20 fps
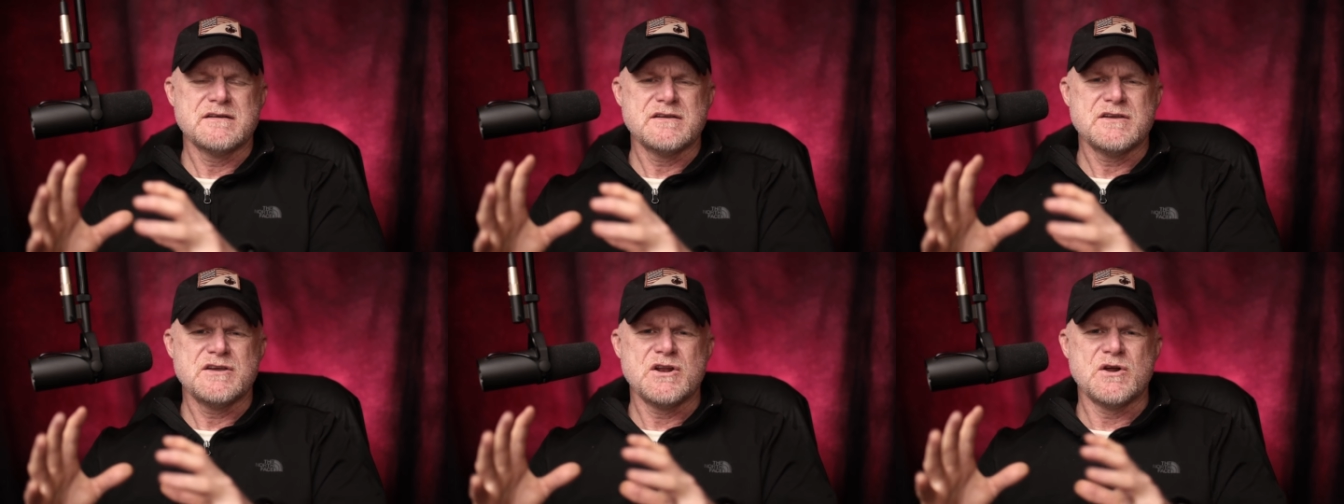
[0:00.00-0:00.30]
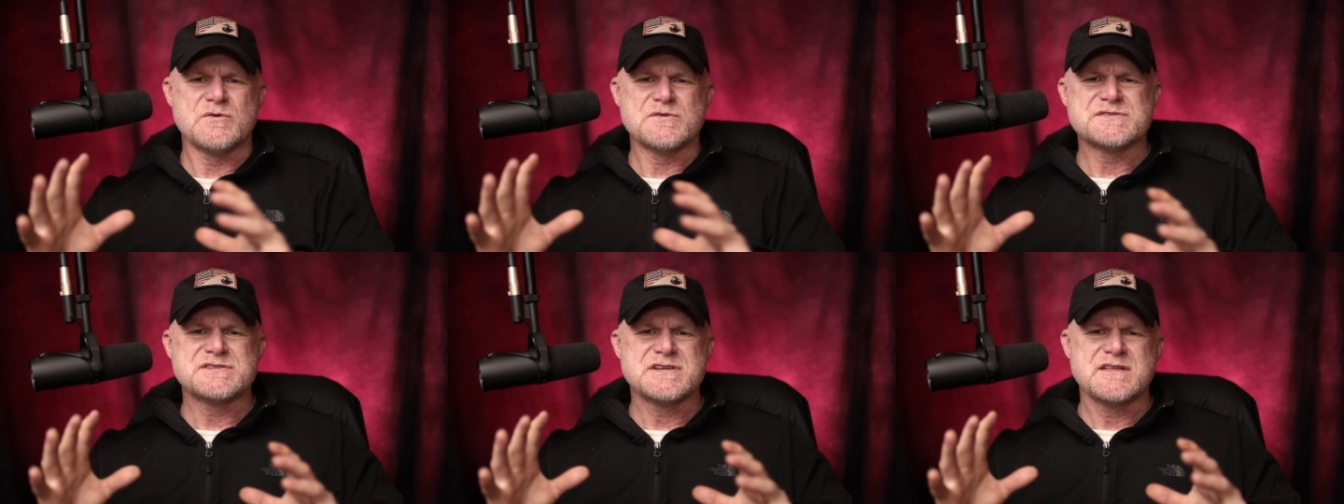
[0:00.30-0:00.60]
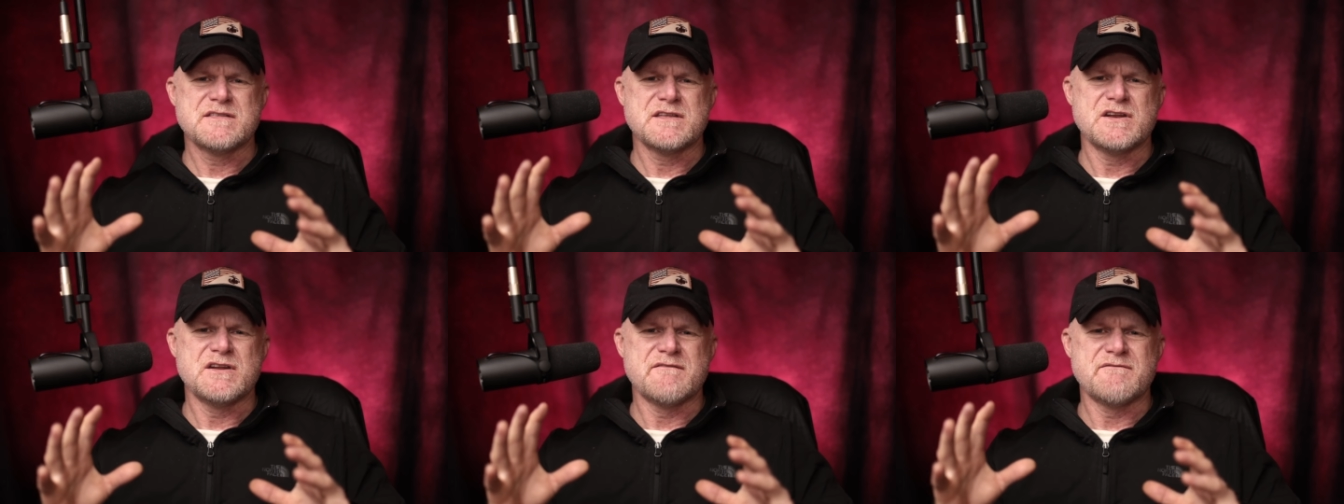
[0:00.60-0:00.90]
You don't
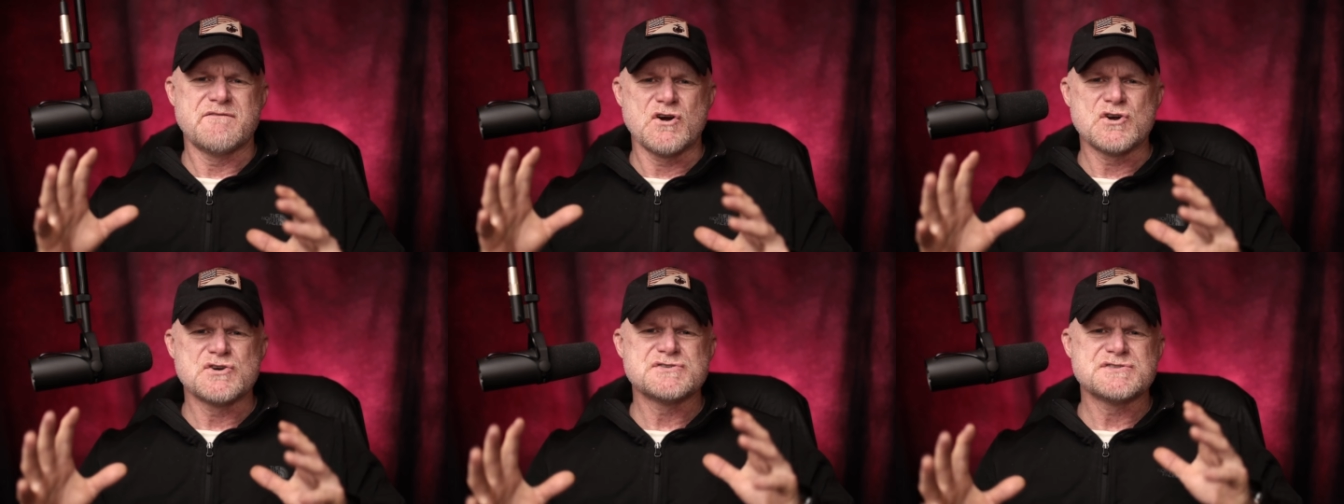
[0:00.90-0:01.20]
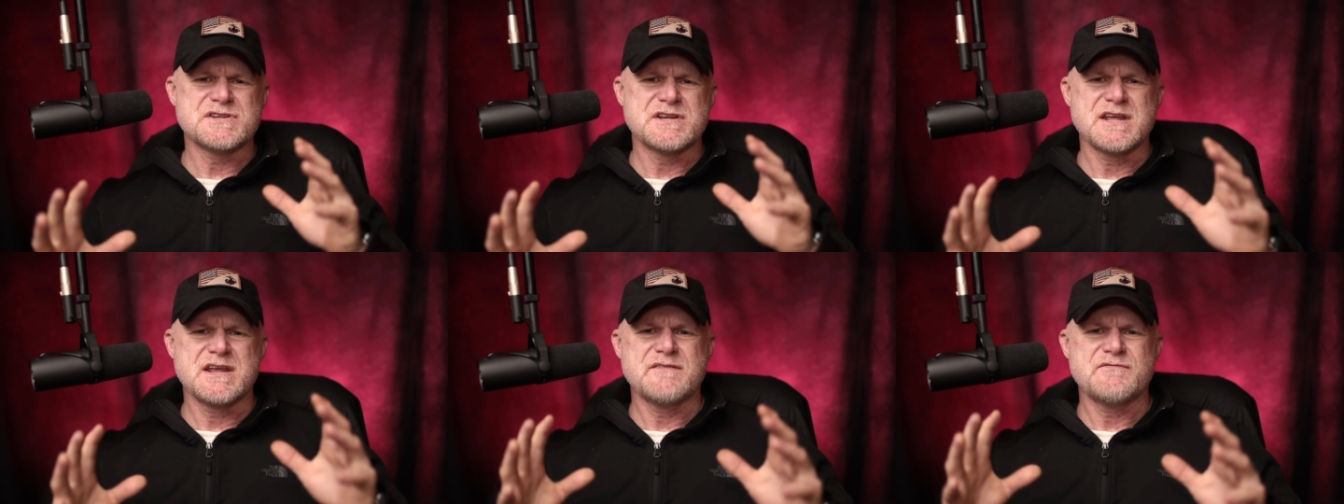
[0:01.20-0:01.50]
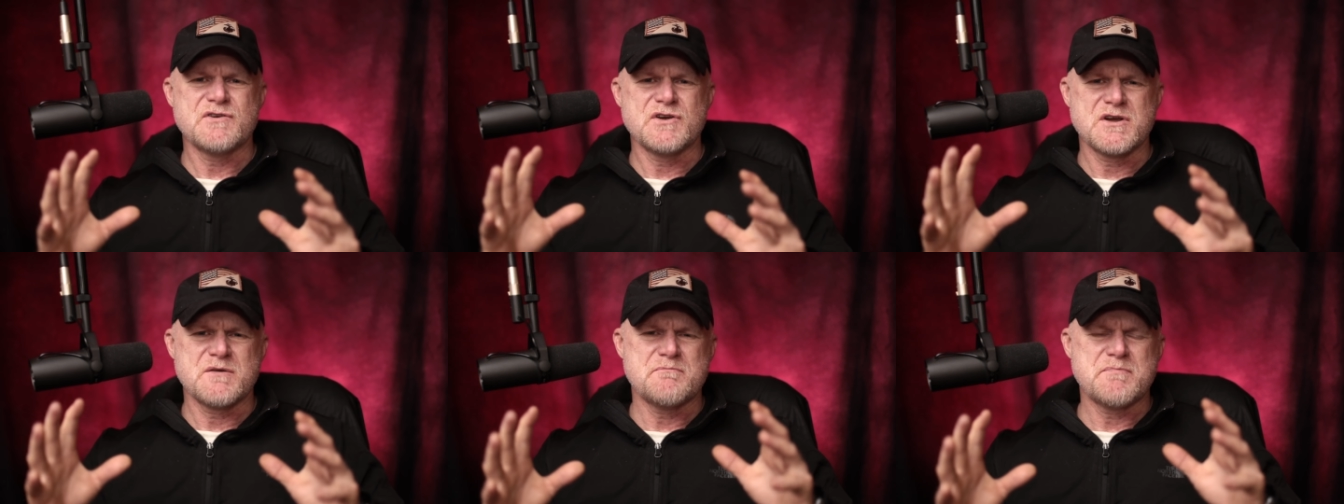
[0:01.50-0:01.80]
see the diversity.
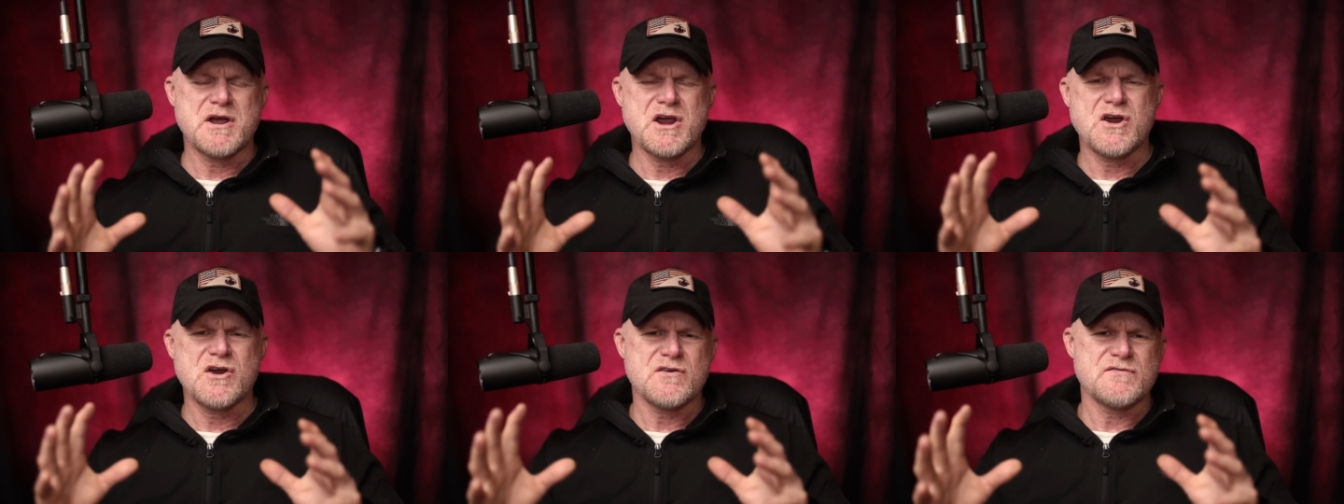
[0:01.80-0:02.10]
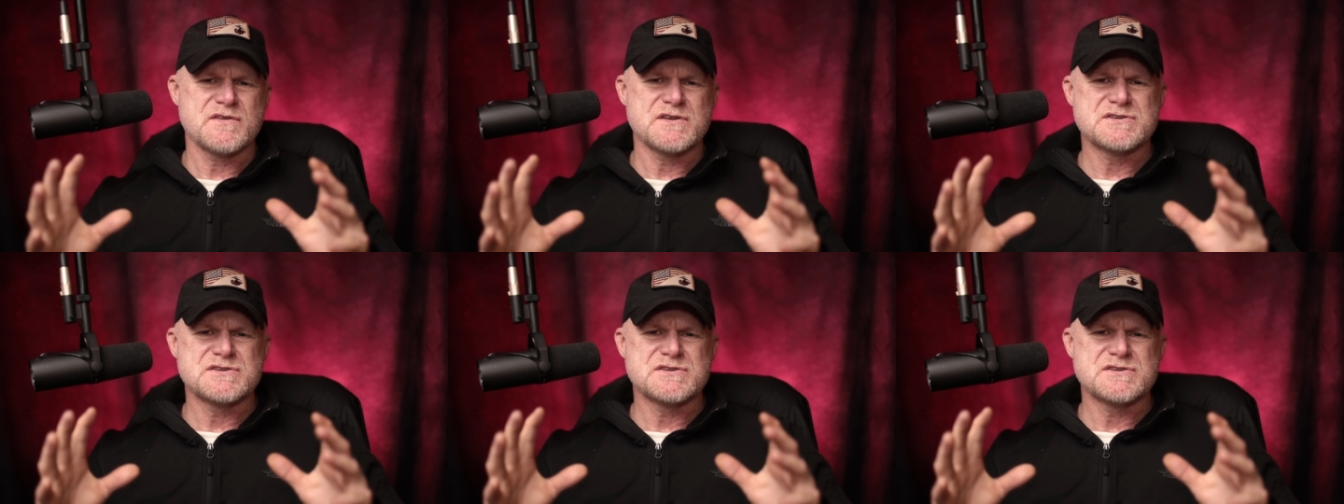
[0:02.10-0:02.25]
If you're comparing